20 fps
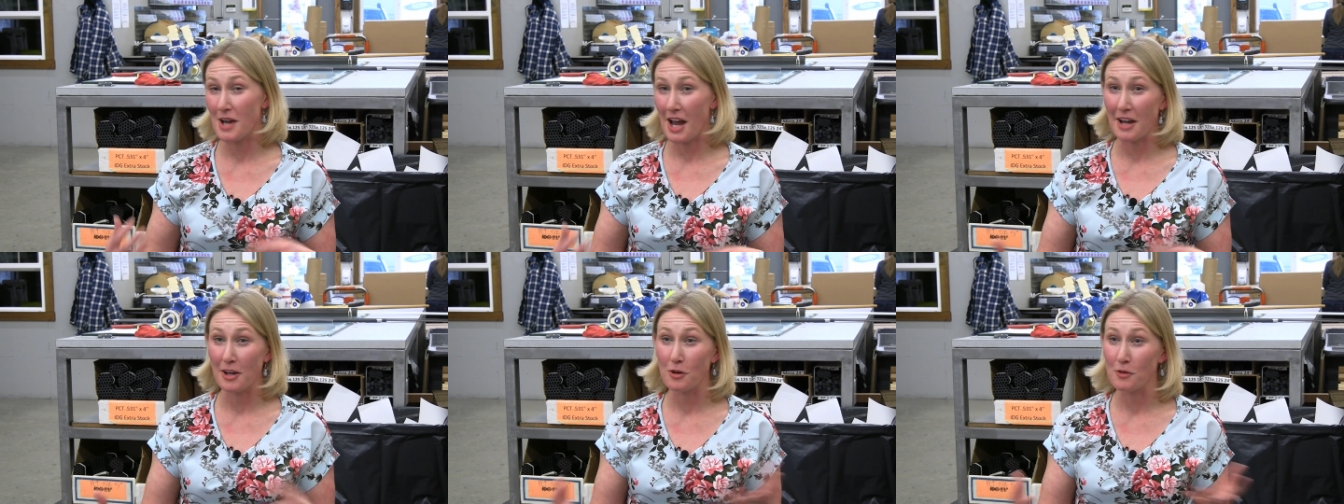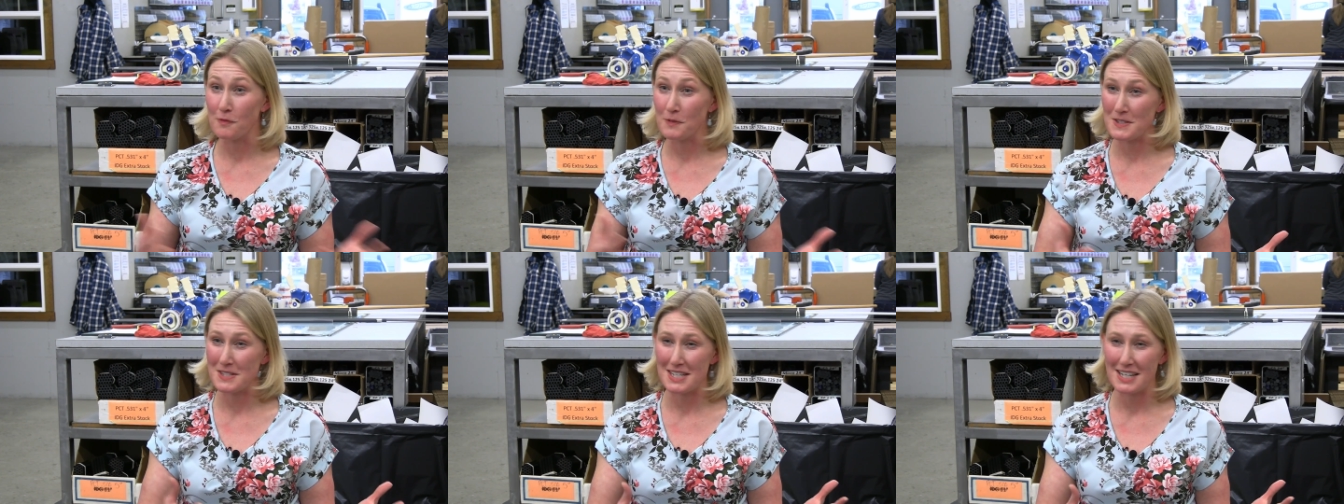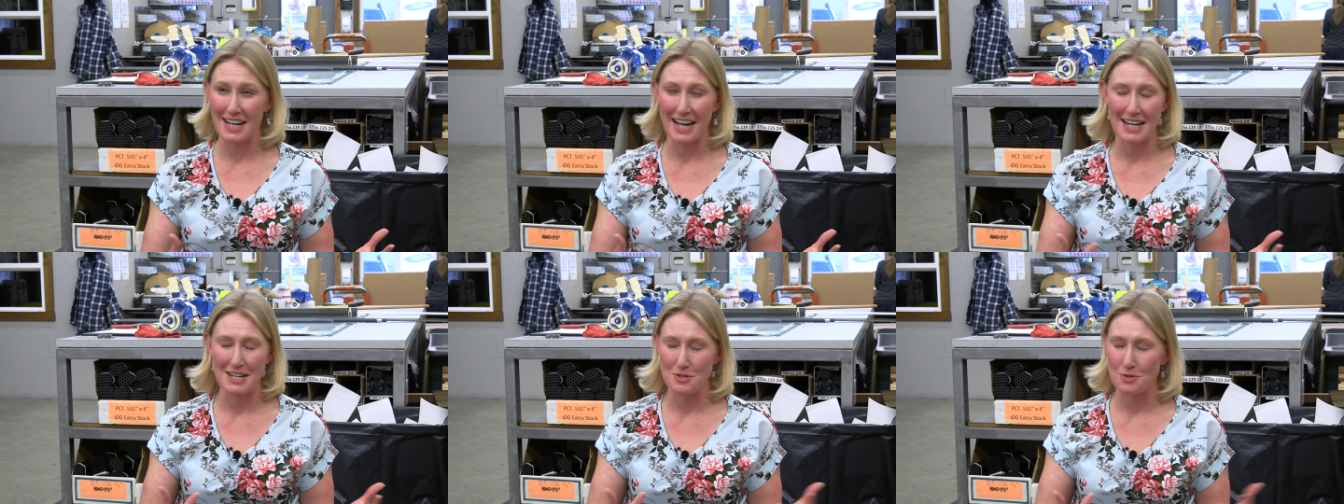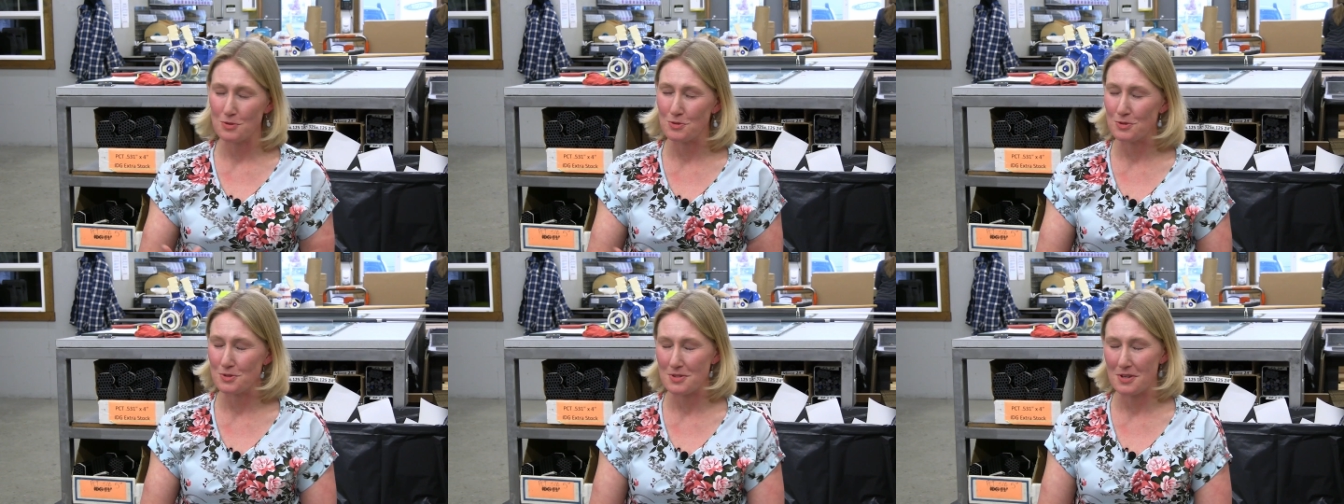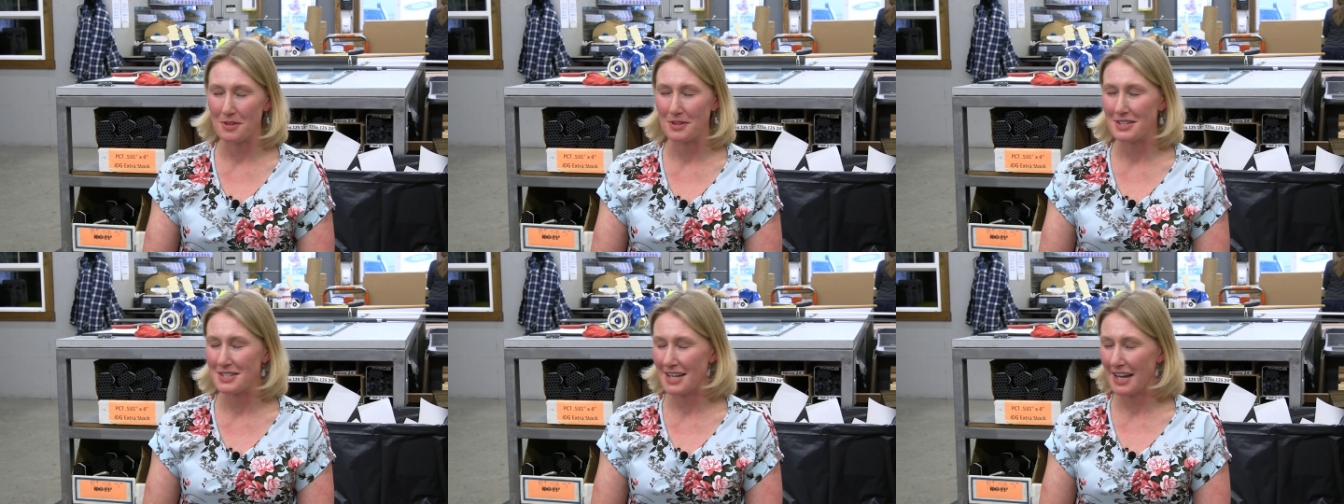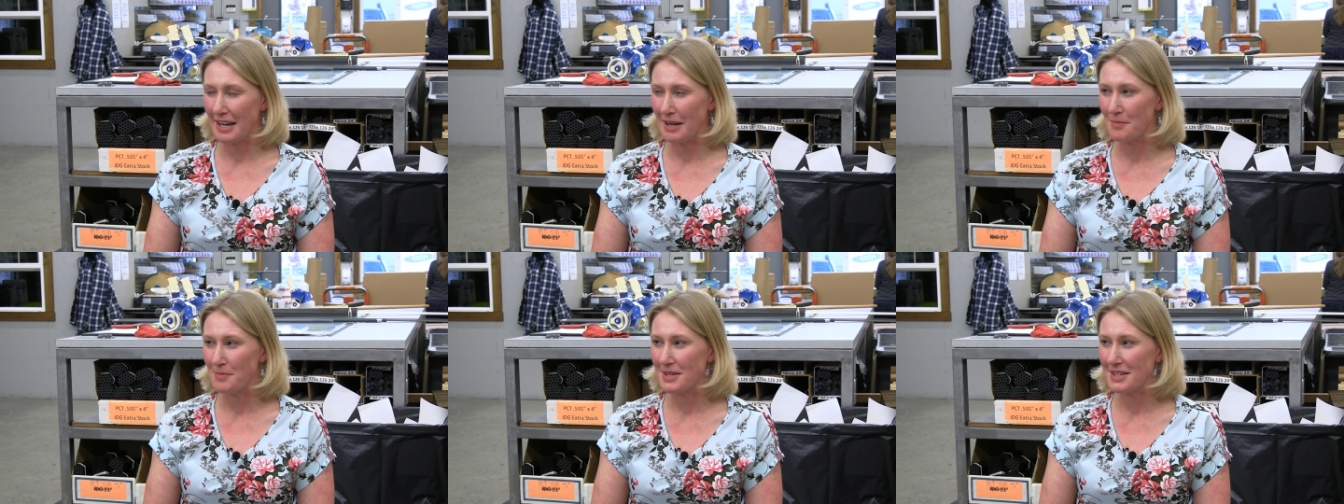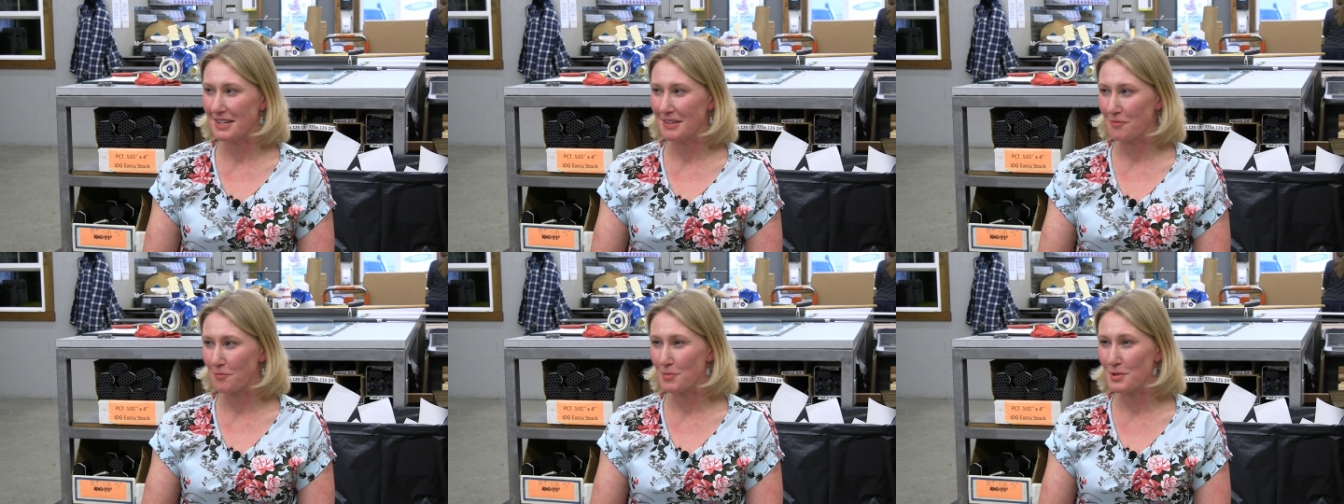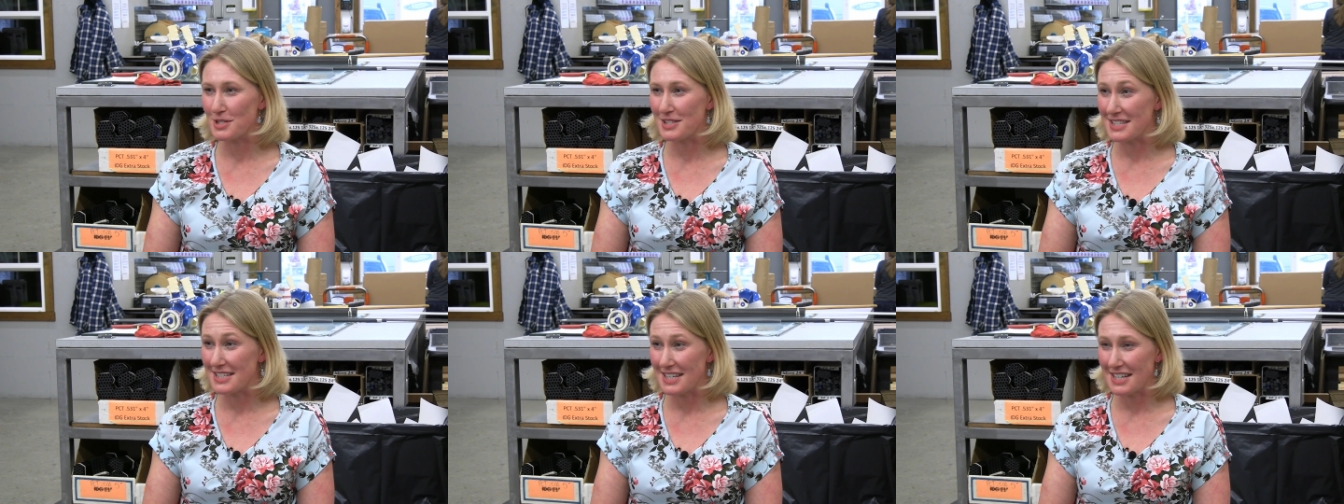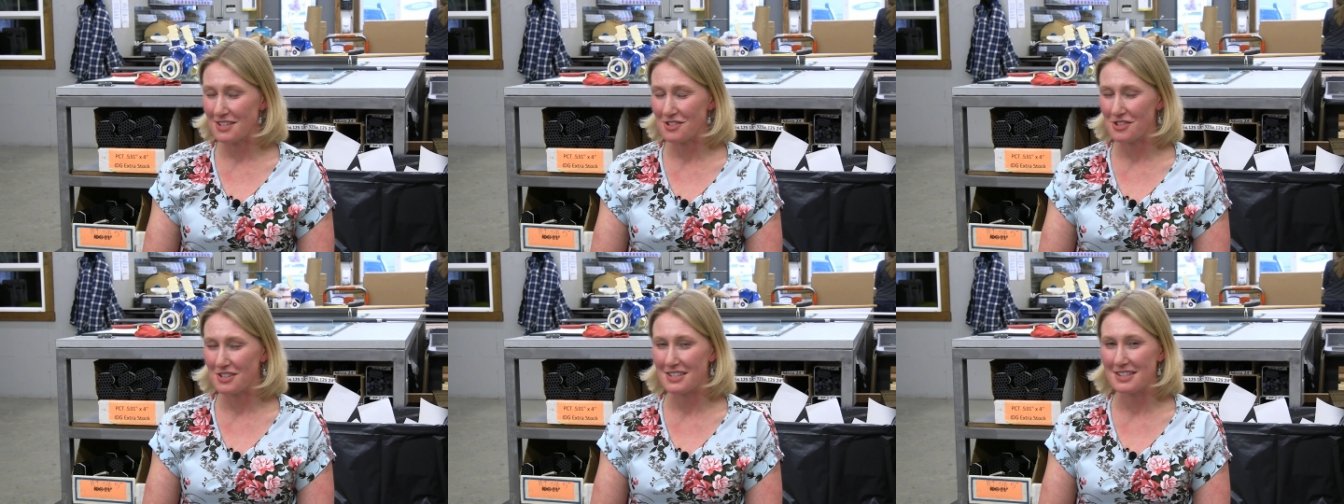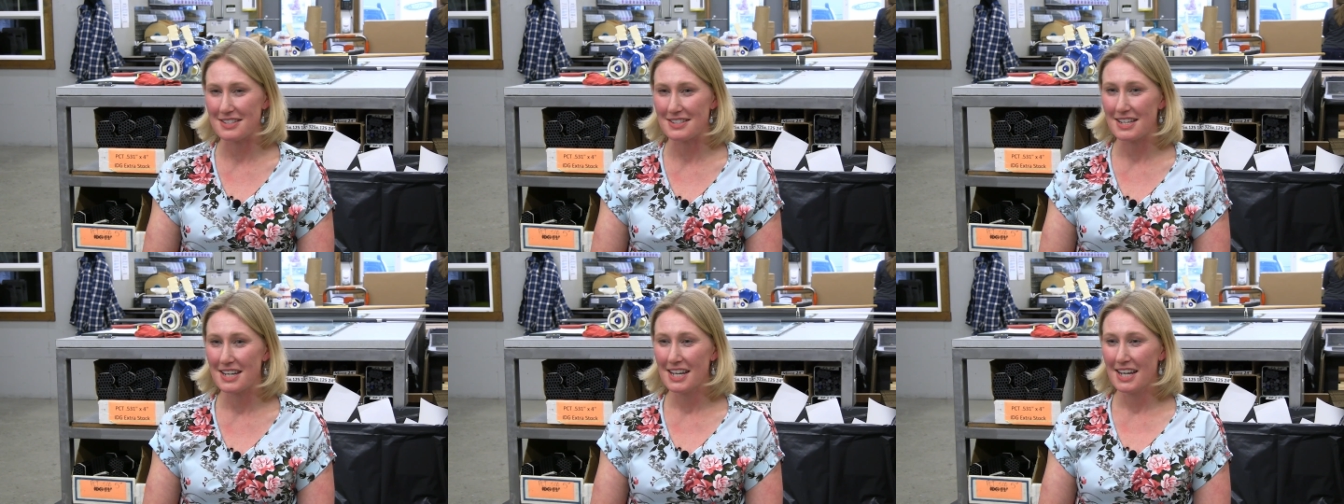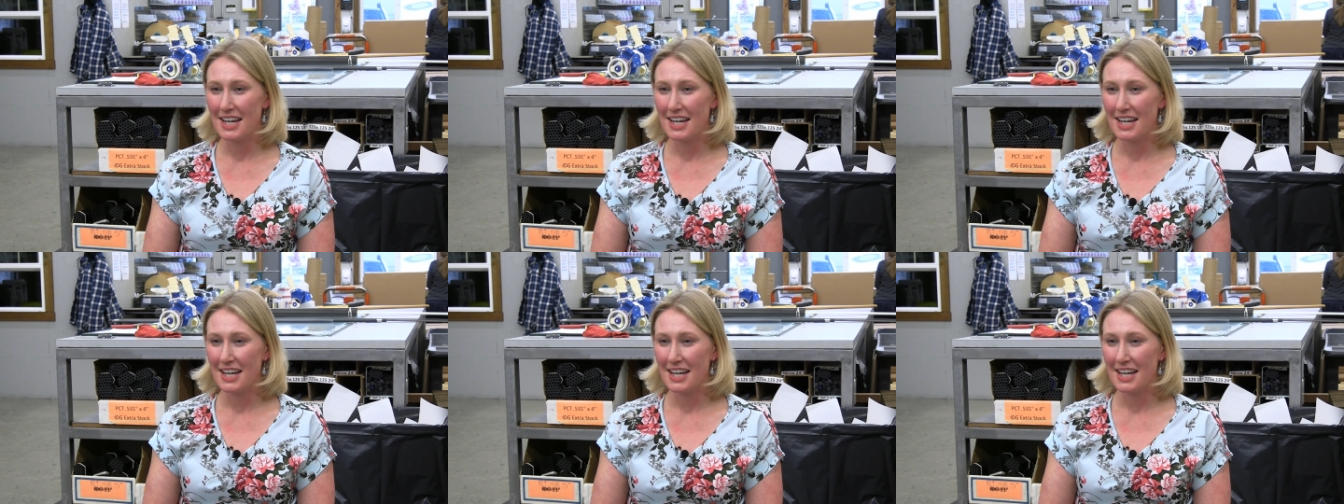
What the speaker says: I go visit high schools all the time and give presentations,